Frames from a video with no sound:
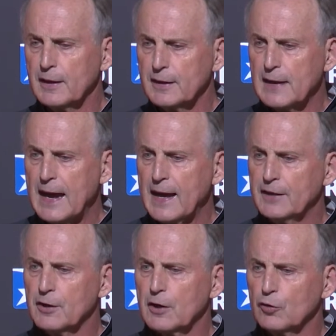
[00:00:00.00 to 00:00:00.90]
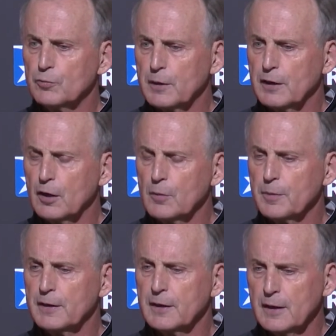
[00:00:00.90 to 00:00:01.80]
that I had to Coach McKillop
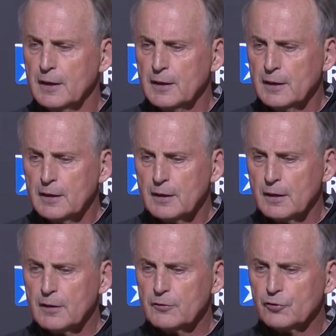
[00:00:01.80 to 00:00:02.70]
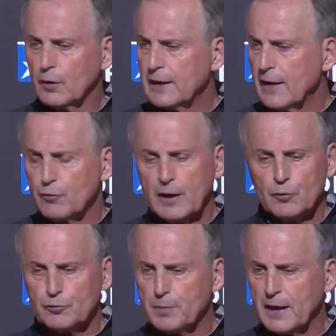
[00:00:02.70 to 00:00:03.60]
and uh, certainly have great
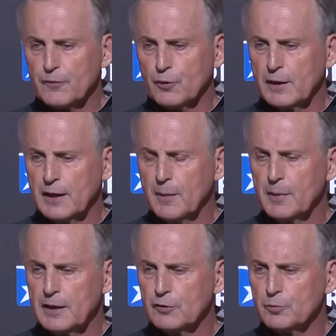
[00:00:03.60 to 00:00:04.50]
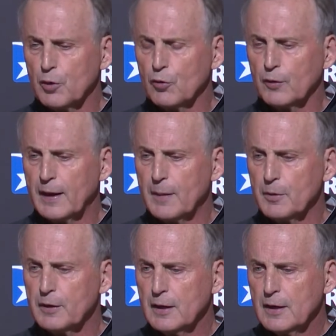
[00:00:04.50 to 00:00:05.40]
respect for him and his program.
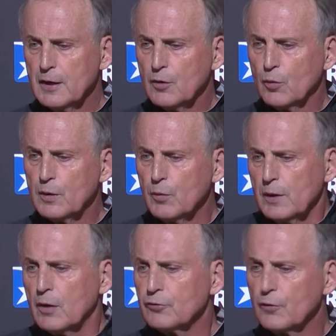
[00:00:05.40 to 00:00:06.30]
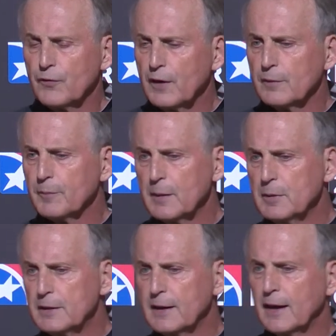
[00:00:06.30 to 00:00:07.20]
But we, we also felt
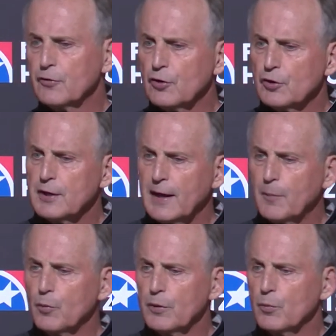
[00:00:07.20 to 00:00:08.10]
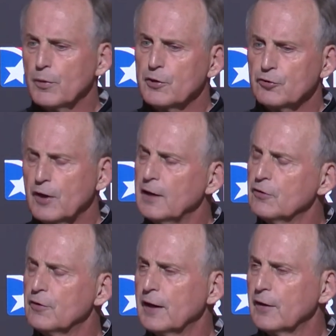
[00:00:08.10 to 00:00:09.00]
maybe now is a good time with, with the
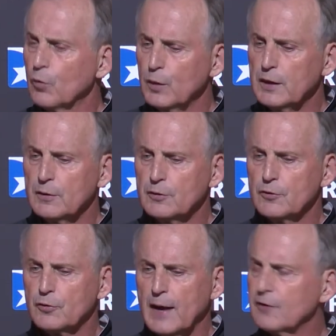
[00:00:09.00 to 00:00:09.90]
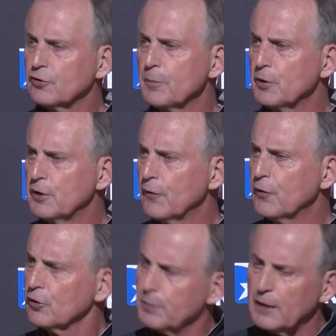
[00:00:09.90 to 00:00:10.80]
change there that we could try something
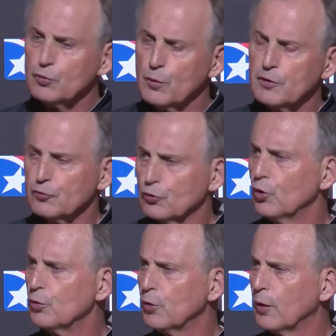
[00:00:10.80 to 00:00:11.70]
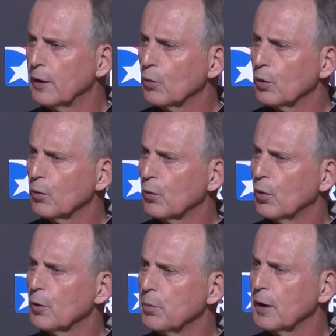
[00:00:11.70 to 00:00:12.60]
different, especially with this group, knowing that we were
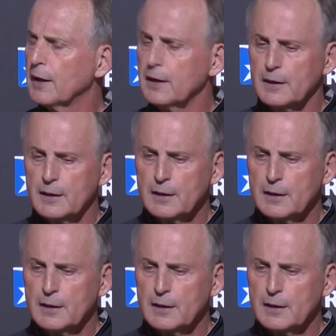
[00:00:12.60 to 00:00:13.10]
wanting to play a,